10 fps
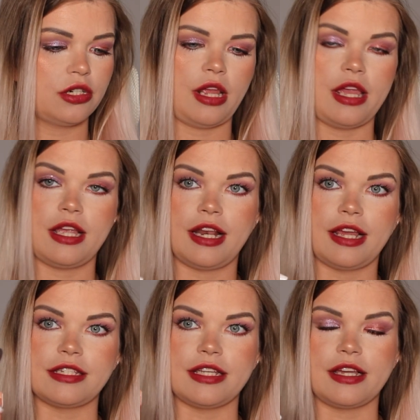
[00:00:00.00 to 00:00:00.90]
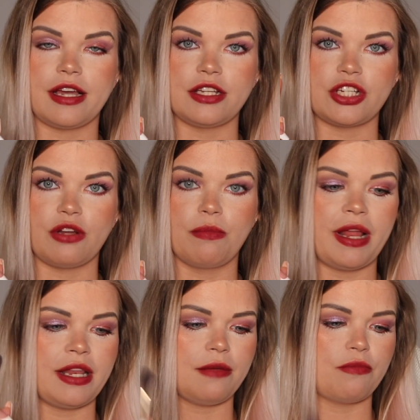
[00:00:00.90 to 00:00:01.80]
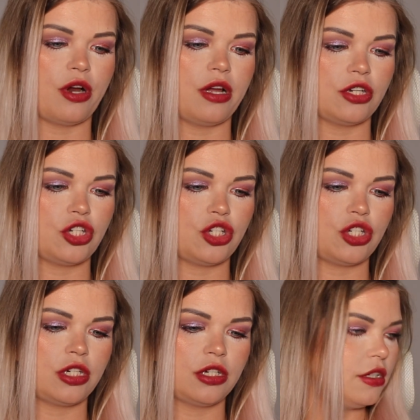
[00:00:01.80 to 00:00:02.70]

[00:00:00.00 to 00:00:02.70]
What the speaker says: a classic eyeshadow blending brush,